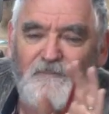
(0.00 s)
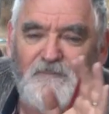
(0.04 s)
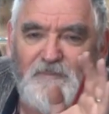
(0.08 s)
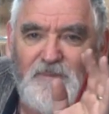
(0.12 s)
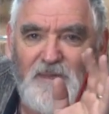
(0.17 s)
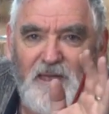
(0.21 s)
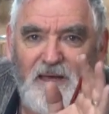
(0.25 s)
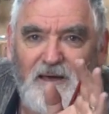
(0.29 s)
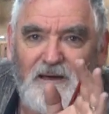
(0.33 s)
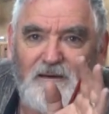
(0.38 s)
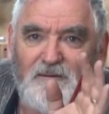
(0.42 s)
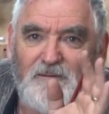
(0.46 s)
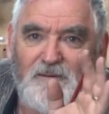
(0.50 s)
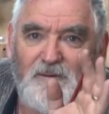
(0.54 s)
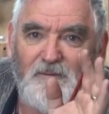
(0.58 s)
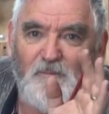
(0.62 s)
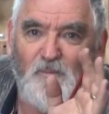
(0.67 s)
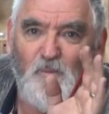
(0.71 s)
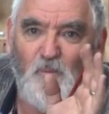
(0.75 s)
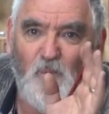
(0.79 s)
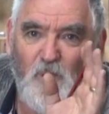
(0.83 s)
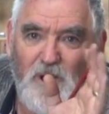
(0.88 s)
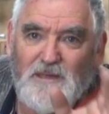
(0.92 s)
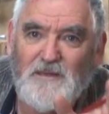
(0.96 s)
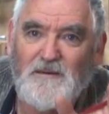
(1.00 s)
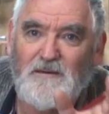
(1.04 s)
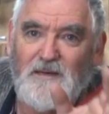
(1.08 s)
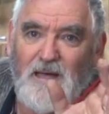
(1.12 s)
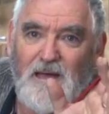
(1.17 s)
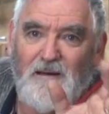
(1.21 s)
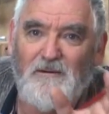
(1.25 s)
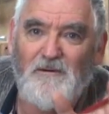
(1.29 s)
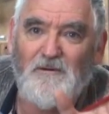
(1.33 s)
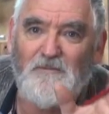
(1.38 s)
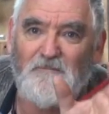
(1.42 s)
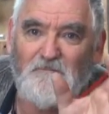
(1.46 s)
Now, when you
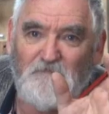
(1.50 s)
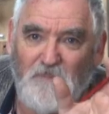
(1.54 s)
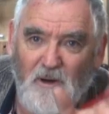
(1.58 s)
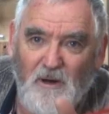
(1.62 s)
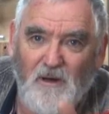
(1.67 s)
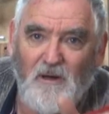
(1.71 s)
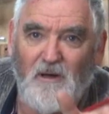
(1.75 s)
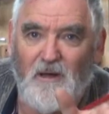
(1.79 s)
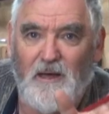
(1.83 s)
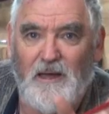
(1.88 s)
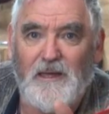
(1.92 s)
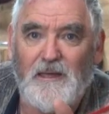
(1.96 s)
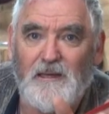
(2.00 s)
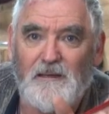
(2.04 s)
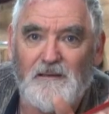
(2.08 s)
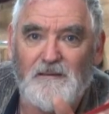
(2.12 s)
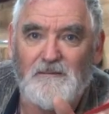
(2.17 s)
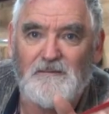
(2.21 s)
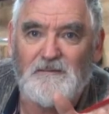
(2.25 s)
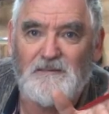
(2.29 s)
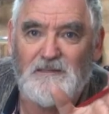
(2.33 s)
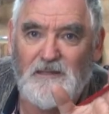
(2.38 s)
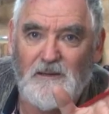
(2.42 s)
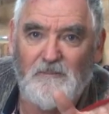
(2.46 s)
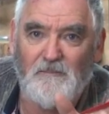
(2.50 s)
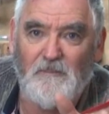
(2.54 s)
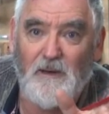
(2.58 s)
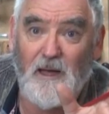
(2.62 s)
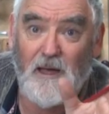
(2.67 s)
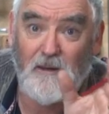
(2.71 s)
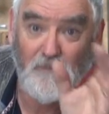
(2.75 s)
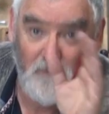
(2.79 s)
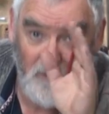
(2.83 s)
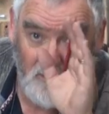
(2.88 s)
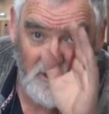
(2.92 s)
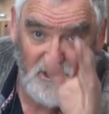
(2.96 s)
go and buy timber,
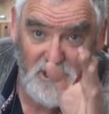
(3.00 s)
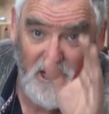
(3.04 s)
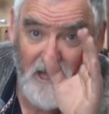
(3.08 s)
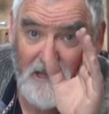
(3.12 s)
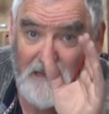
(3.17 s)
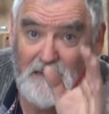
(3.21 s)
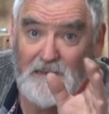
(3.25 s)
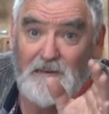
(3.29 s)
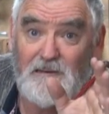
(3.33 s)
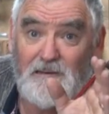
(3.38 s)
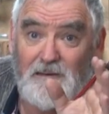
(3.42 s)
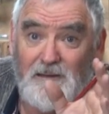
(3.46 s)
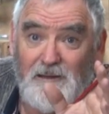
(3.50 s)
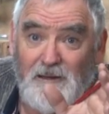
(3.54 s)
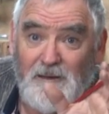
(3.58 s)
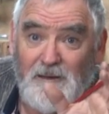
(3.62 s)
and we'll check it,